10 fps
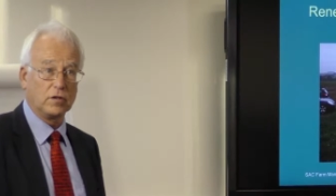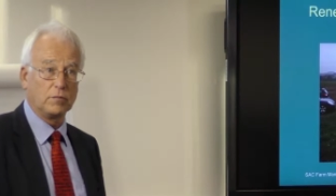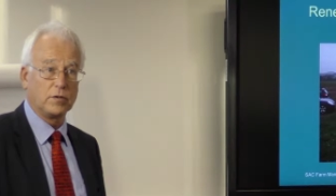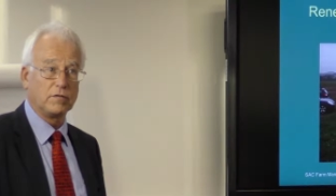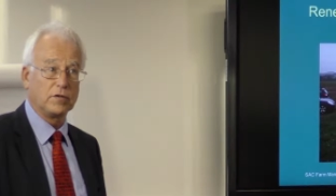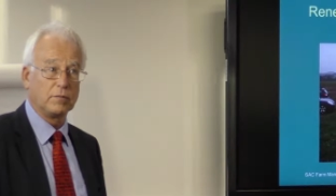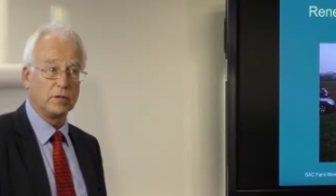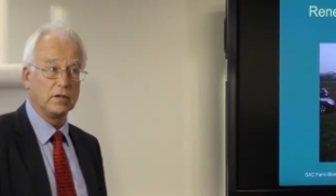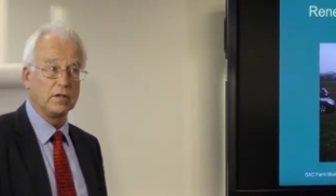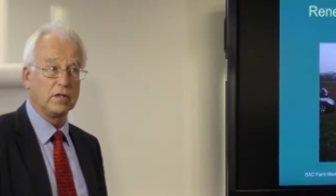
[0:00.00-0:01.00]
and the
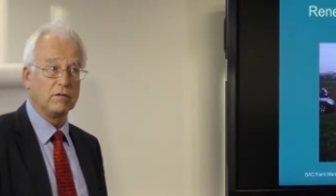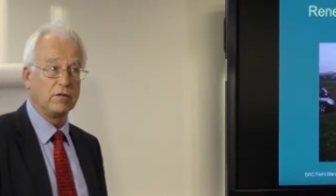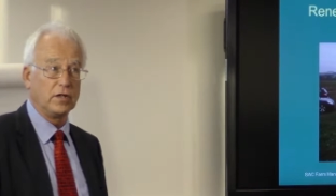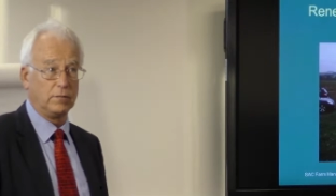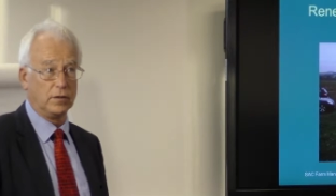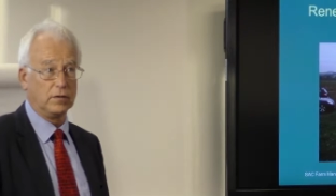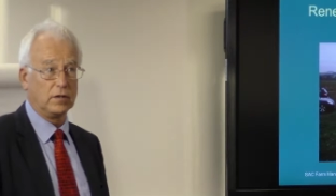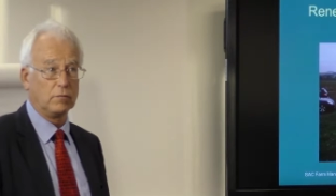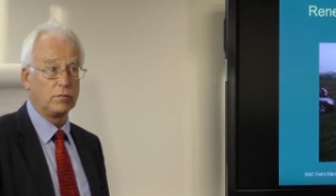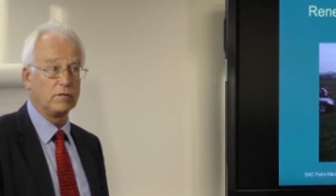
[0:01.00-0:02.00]
profitability and the
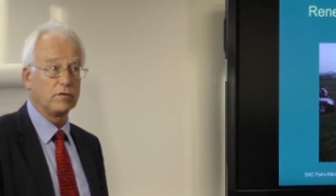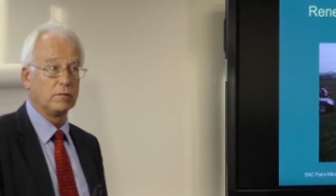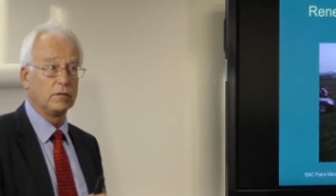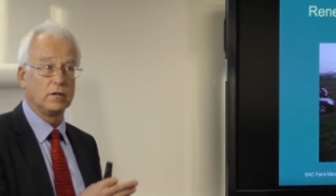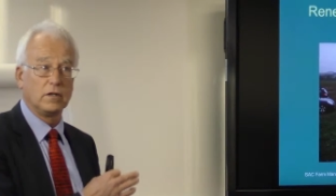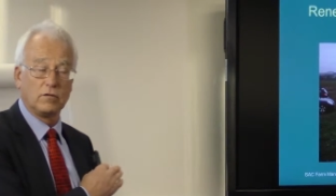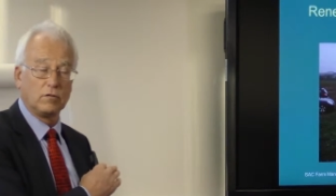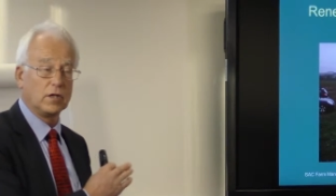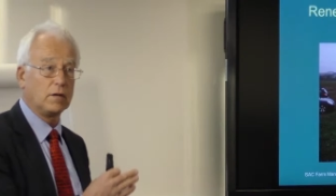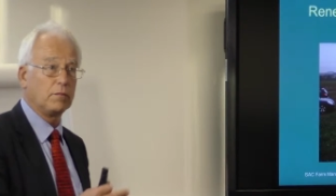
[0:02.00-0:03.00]
variability in profitability
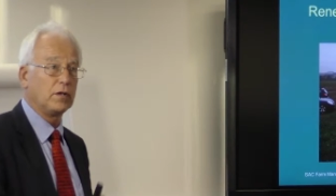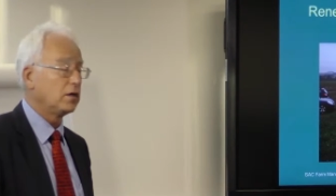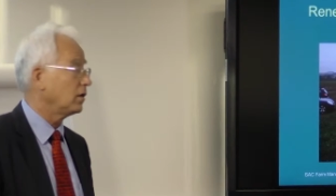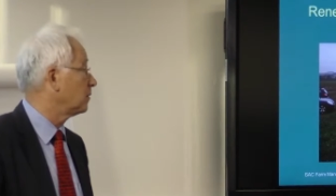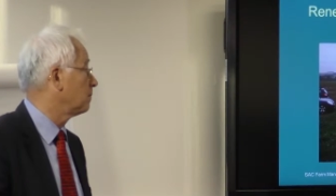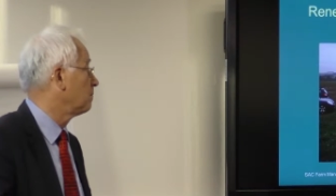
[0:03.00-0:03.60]
through that period.